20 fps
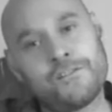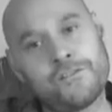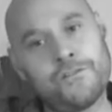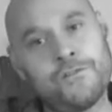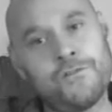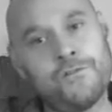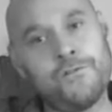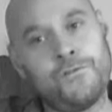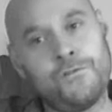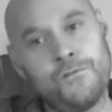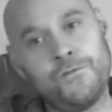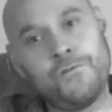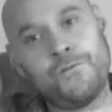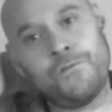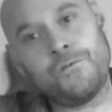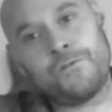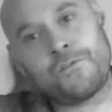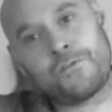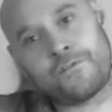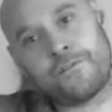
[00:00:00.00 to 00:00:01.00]

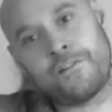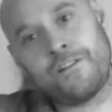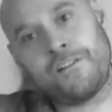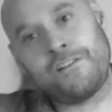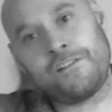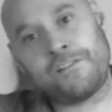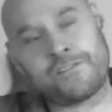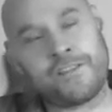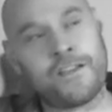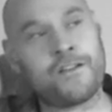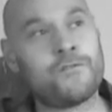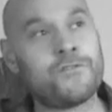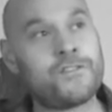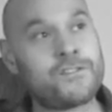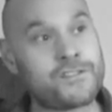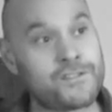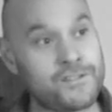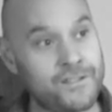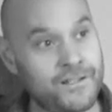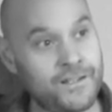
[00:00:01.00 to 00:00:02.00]
2, 3, stay on the
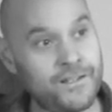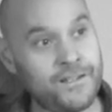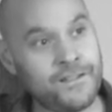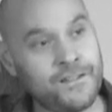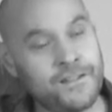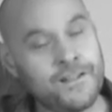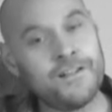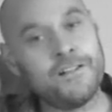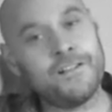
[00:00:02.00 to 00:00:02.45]
C.